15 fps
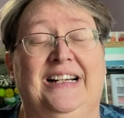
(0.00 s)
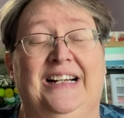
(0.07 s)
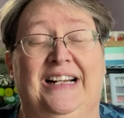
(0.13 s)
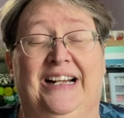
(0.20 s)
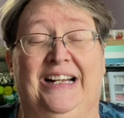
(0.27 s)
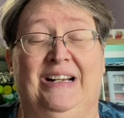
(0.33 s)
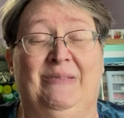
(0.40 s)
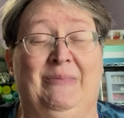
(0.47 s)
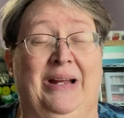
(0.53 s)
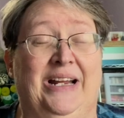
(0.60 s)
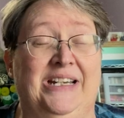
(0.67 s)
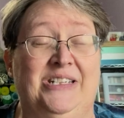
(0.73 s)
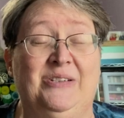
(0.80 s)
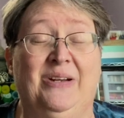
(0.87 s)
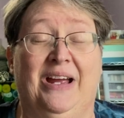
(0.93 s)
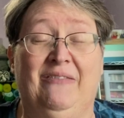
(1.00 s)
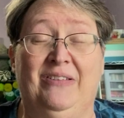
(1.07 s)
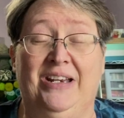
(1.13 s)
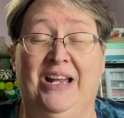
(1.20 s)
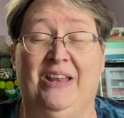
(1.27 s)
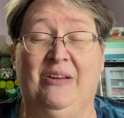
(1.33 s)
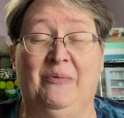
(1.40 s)
I do have
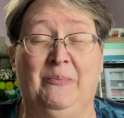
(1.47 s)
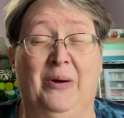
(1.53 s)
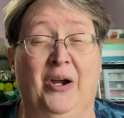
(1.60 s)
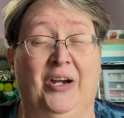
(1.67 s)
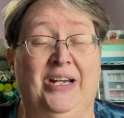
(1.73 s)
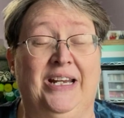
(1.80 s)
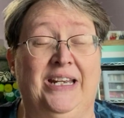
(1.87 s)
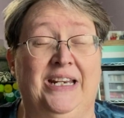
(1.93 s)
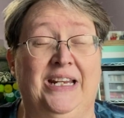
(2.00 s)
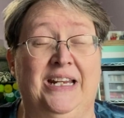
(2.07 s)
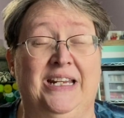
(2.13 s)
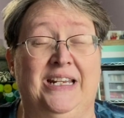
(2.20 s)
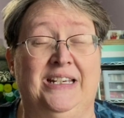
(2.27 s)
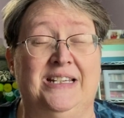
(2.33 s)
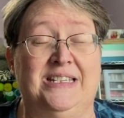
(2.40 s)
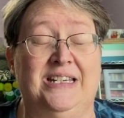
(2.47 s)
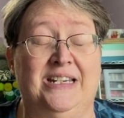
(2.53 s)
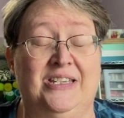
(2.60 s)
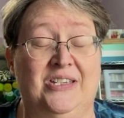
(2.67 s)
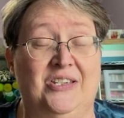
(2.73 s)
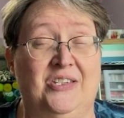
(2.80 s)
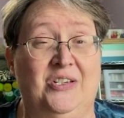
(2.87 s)
another market in, see,
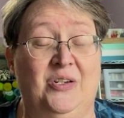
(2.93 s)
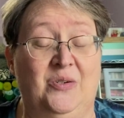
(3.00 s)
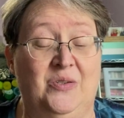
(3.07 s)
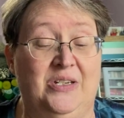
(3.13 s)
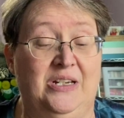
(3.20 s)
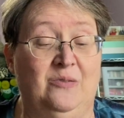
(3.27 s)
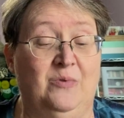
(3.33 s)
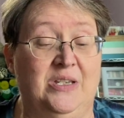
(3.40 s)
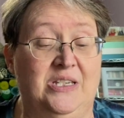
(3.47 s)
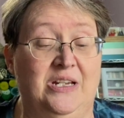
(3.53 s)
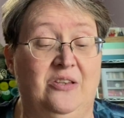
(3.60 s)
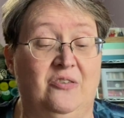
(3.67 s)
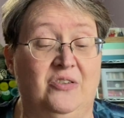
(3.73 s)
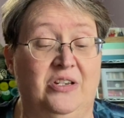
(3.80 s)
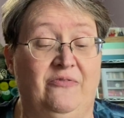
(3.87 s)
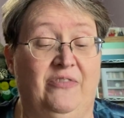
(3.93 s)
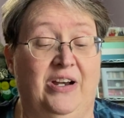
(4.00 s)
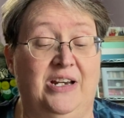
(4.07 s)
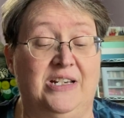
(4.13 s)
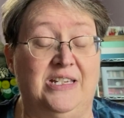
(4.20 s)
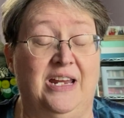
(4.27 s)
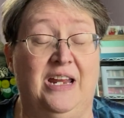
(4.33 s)
this is Tuesday, Wednesday, Thursday,
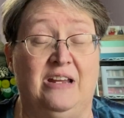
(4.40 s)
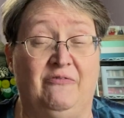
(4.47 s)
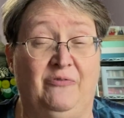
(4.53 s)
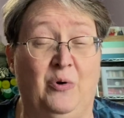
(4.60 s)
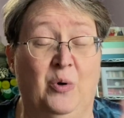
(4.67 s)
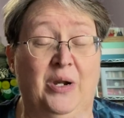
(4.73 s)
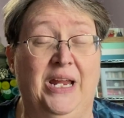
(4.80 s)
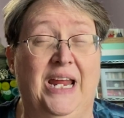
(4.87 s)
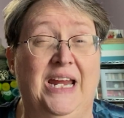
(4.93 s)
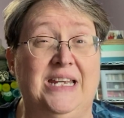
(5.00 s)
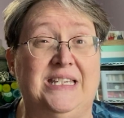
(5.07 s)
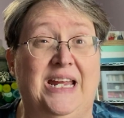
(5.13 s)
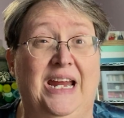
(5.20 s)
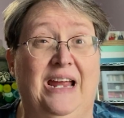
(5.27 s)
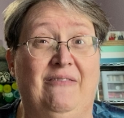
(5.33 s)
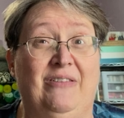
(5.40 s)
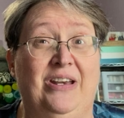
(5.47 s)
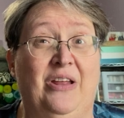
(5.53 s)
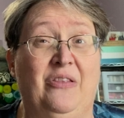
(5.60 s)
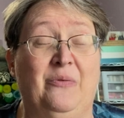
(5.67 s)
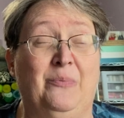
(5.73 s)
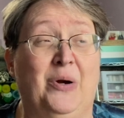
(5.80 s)
Friday, Saturday. In 4 days I have
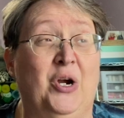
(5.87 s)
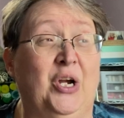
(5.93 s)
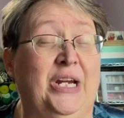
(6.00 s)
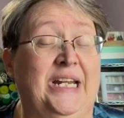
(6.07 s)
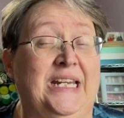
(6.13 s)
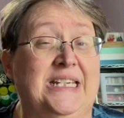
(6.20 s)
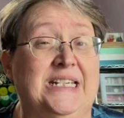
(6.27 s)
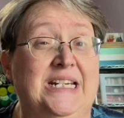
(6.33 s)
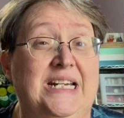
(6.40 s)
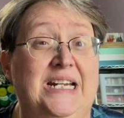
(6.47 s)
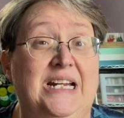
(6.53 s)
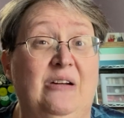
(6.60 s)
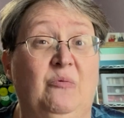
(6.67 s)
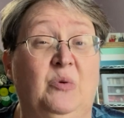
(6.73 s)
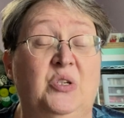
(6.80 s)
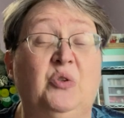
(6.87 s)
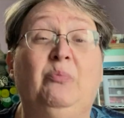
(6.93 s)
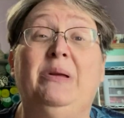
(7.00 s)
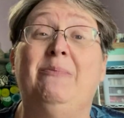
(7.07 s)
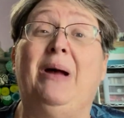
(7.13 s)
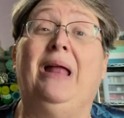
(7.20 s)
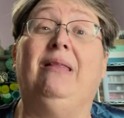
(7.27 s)
another market, which will
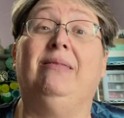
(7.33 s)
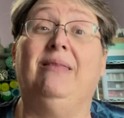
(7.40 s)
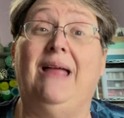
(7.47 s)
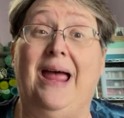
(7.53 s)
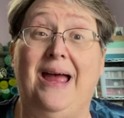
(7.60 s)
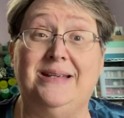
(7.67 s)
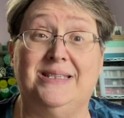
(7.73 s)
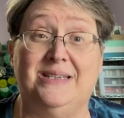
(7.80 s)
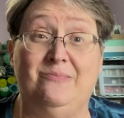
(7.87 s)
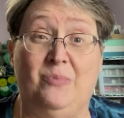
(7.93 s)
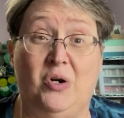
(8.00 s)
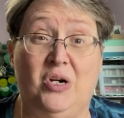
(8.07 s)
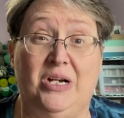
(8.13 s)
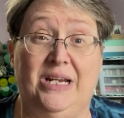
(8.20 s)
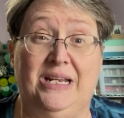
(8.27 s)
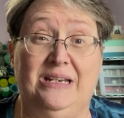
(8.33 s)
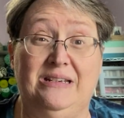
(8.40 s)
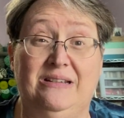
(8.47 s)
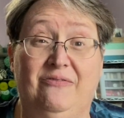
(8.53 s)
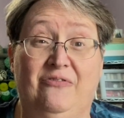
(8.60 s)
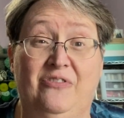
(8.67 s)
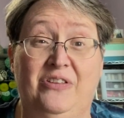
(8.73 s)
be my last market
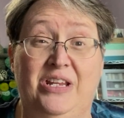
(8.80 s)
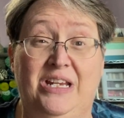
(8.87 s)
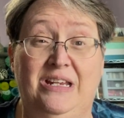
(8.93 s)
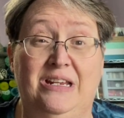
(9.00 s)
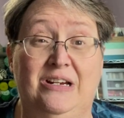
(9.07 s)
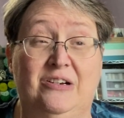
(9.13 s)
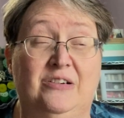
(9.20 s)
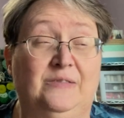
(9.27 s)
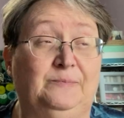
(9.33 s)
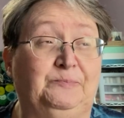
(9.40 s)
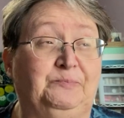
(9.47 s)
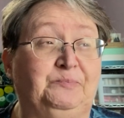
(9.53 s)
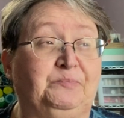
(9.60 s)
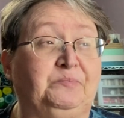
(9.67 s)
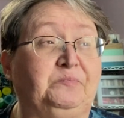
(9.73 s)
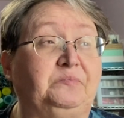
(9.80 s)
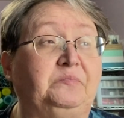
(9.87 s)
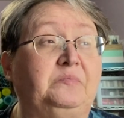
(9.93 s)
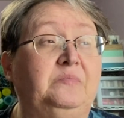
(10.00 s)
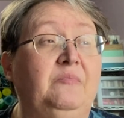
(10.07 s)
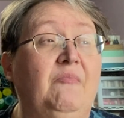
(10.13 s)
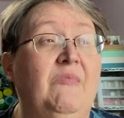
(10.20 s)
for the year.
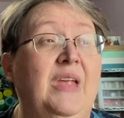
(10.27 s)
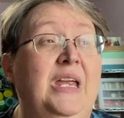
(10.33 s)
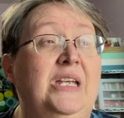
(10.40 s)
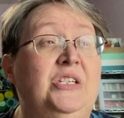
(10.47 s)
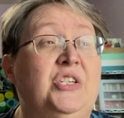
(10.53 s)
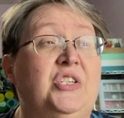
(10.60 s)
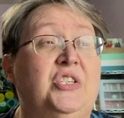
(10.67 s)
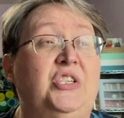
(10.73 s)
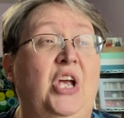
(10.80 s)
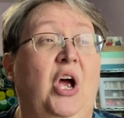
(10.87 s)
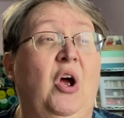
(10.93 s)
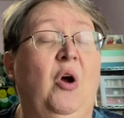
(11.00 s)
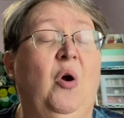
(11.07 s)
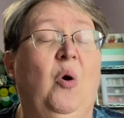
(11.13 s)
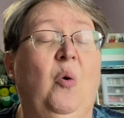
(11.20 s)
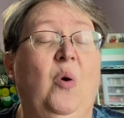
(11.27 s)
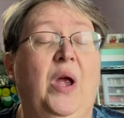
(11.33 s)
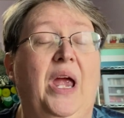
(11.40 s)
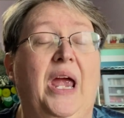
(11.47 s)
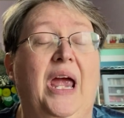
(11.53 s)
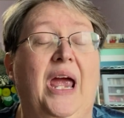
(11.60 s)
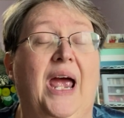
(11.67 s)
And so
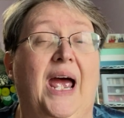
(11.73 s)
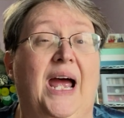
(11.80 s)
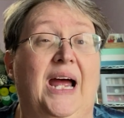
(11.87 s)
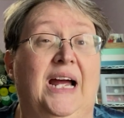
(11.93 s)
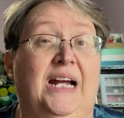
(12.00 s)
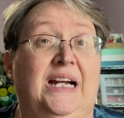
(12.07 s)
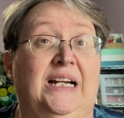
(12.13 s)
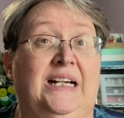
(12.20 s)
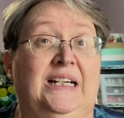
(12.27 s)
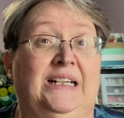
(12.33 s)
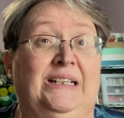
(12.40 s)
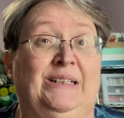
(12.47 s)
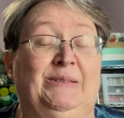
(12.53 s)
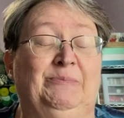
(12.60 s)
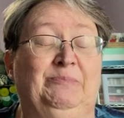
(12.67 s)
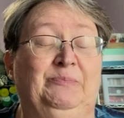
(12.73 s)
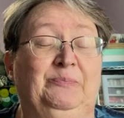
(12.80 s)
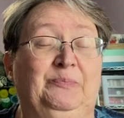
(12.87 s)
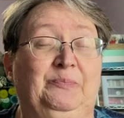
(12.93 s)
unless